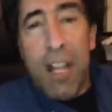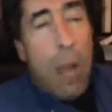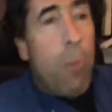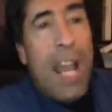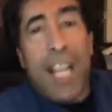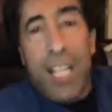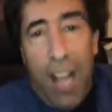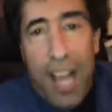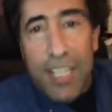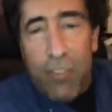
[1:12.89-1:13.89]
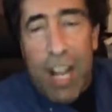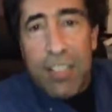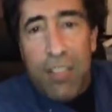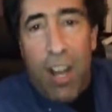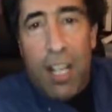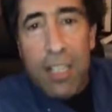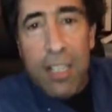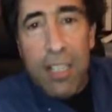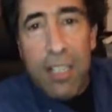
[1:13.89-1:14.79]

I'm waiting in line at the restaurant.